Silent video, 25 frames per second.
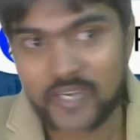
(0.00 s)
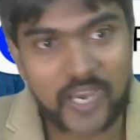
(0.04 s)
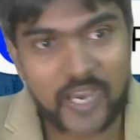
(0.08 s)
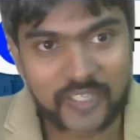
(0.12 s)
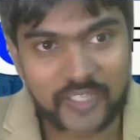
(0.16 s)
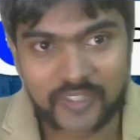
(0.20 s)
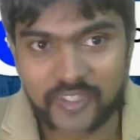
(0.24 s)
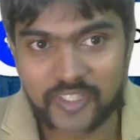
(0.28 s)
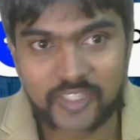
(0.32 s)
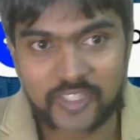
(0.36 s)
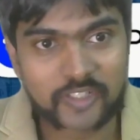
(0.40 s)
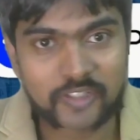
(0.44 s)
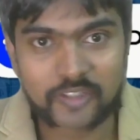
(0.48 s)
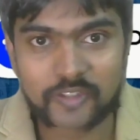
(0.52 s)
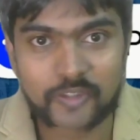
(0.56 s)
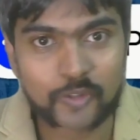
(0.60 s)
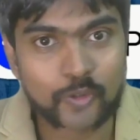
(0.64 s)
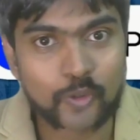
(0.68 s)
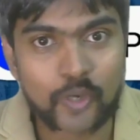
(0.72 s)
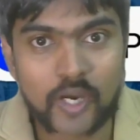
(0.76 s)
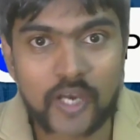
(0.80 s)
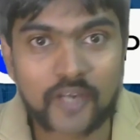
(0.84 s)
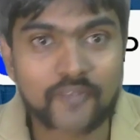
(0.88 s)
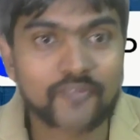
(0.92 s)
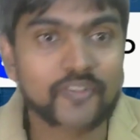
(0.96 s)
I think
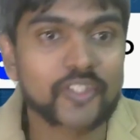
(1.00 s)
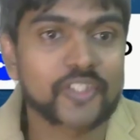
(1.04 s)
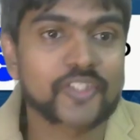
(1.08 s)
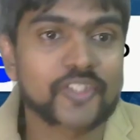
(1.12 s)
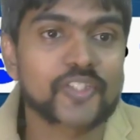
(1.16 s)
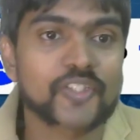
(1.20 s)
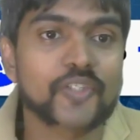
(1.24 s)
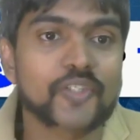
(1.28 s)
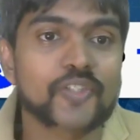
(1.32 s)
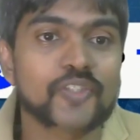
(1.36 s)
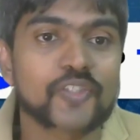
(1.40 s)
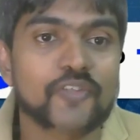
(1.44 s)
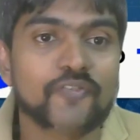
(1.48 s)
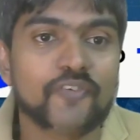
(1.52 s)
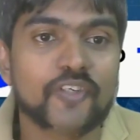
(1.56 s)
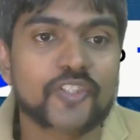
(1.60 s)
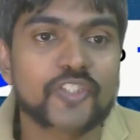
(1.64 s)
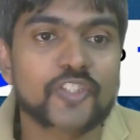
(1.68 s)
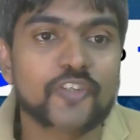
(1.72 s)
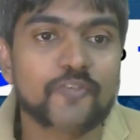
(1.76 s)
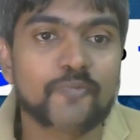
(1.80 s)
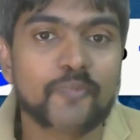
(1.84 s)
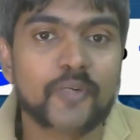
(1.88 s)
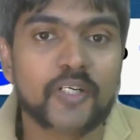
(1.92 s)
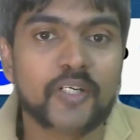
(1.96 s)
you have that sense of
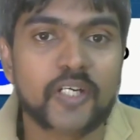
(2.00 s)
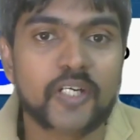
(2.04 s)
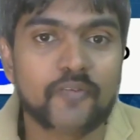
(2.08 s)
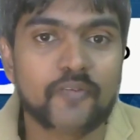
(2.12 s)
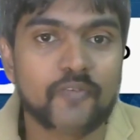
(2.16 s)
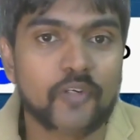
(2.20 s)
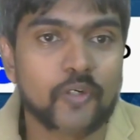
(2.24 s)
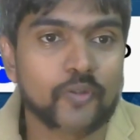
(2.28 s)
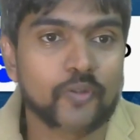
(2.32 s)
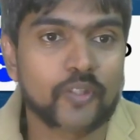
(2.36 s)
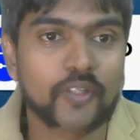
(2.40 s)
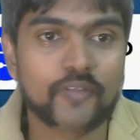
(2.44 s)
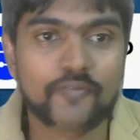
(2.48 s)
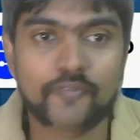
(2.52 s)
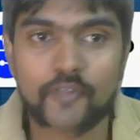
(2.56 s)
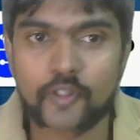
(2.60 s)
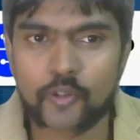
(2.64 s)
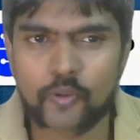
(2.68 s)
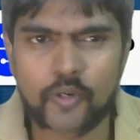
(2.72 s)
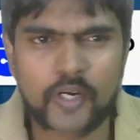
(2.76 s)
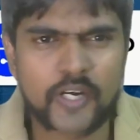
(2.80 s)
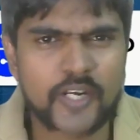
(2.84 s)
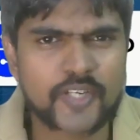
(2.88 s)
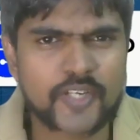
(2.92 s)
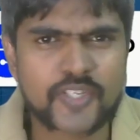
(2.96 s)
achievement and we're looking for
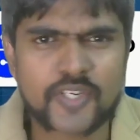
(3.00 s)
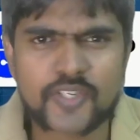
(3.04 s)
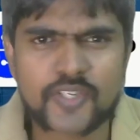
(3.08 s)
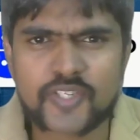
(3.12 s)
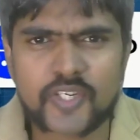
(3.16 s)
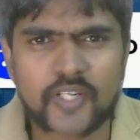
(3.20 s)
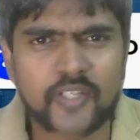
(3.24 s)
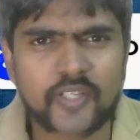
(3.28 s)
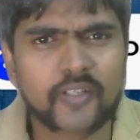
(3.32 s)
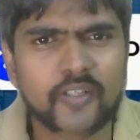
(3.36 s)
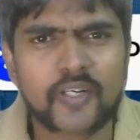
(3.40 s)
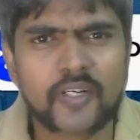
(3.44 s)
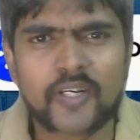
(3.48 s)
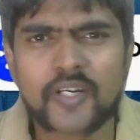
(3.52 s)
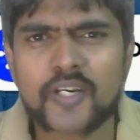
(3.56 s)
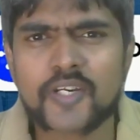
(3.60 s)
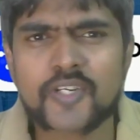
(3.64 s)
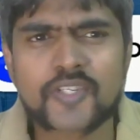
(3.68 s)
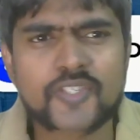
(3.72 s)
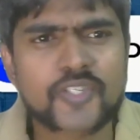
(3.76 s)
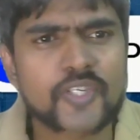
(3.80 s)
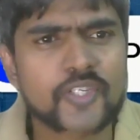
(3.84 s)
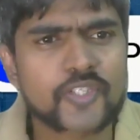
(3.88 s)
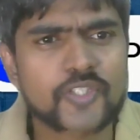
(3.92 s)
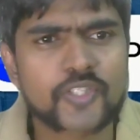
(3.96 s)
you. And as I said,
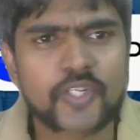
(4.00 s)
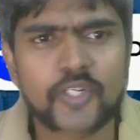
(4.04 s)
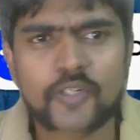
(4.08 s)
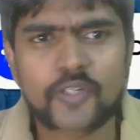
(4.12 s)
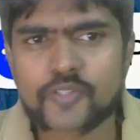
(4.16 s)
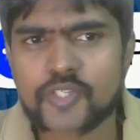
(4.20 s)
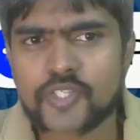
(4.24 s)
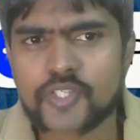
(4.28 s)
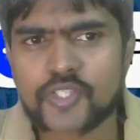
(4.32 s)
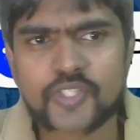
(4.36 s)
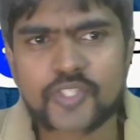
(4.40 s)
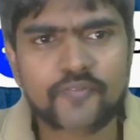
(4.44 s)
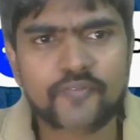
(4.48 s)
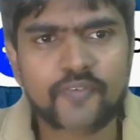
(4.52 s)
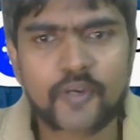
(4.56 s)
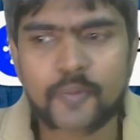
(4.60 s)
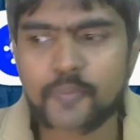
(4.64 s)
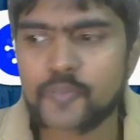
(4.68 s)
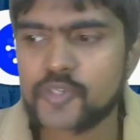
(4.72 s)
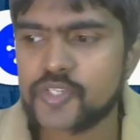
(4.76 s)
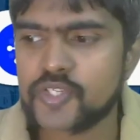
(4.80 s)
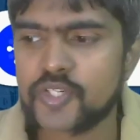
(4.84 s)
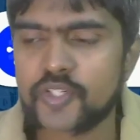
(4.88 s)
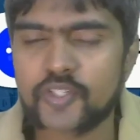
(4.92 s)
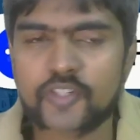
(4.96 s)
60 to
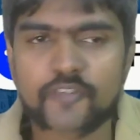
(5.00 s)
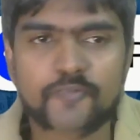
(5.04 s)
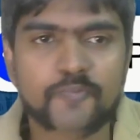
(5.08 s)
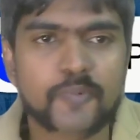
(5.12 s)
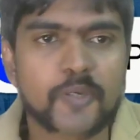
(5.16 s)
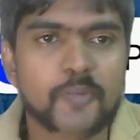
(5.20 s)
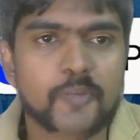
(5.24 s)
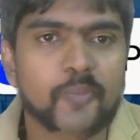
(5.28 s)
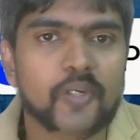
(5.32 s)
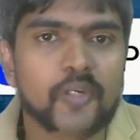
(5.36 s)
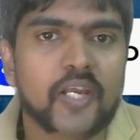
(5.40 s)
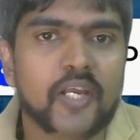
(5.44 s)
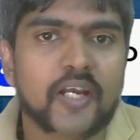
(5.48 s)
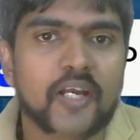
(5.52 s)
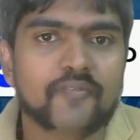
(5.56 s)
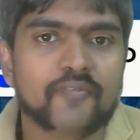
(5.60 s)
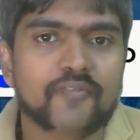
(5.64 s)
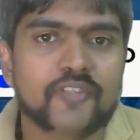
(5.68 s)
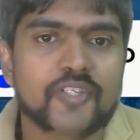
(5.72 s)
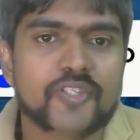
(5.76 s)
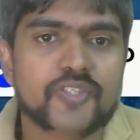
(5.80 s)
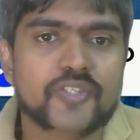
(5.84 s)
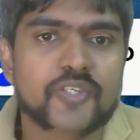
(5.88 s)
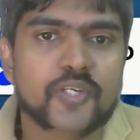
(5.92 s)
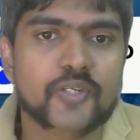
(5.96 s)
65% of people have
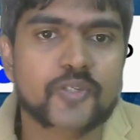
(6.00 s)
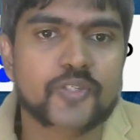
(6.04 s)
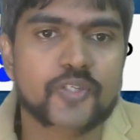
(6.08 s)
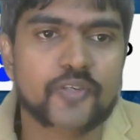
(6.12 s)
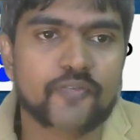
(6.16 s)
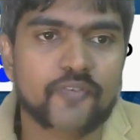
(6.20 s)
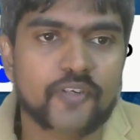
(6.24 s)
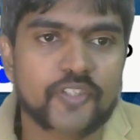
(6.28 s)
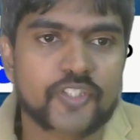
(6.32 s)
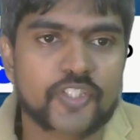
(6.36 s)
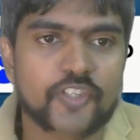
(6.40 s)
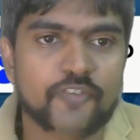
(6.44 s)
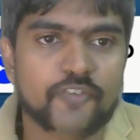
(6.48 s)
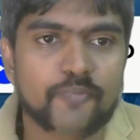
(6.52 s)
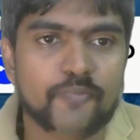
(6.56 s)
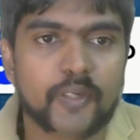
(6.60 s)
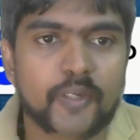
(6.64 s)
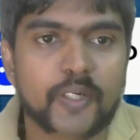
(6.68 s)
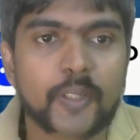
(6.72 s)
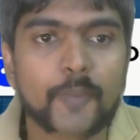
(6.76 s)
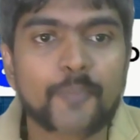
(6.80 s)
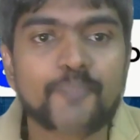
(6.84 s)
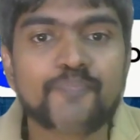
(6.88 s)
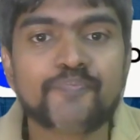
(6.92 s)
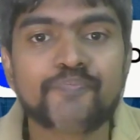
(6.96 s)
this sense of
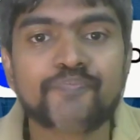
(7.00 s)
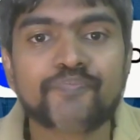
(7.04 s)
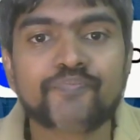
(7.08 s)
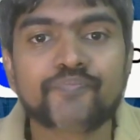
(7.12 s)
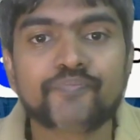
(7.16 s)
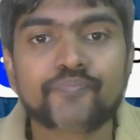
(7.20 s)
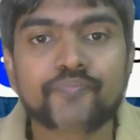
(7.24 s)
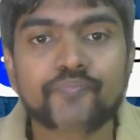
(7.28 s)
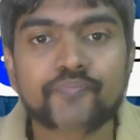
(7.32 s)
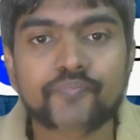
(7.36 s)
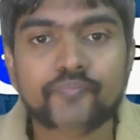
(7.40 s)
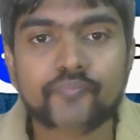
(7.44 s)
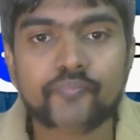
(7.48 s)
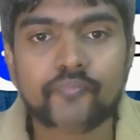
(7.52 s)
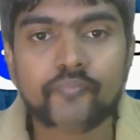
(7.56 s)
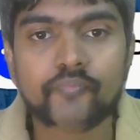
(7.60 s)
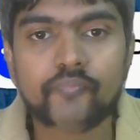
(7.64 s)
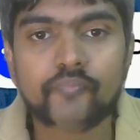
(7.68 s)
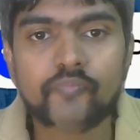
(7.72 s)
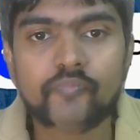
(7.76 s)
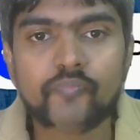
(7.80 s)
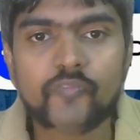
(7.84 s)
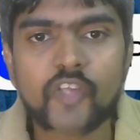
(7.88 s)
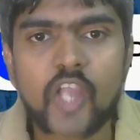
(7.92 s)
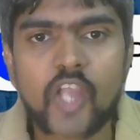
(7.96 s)
achievement.
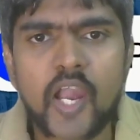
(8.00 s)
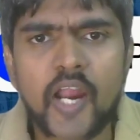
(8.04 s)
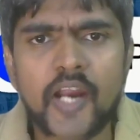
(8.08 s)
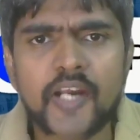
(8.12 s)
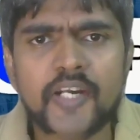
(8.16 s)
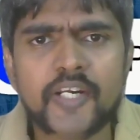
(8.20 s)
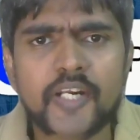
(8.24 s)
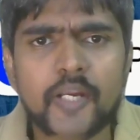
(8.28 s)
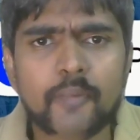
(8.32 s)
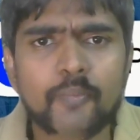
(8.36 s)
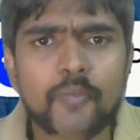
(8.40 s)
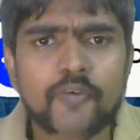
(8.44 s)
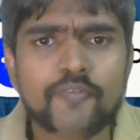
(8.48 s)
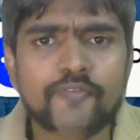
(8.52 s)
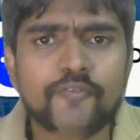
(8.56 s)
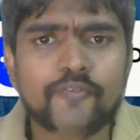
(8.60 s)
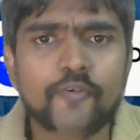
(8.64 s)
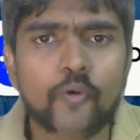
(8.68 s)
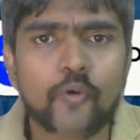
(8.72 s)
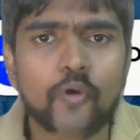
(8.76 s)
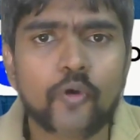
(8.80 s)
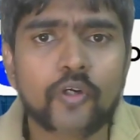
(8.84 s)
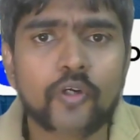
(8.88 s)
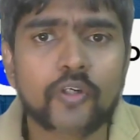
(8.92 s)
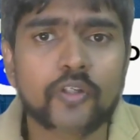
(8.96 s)
And number
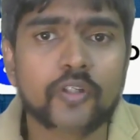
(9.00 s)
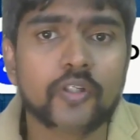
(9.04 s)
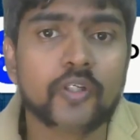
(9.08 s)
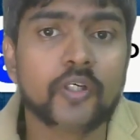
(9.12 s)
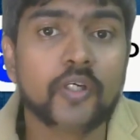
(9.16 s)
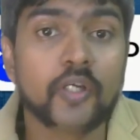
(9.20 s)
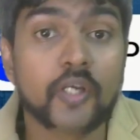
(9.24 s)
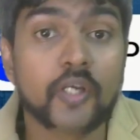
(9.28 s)
four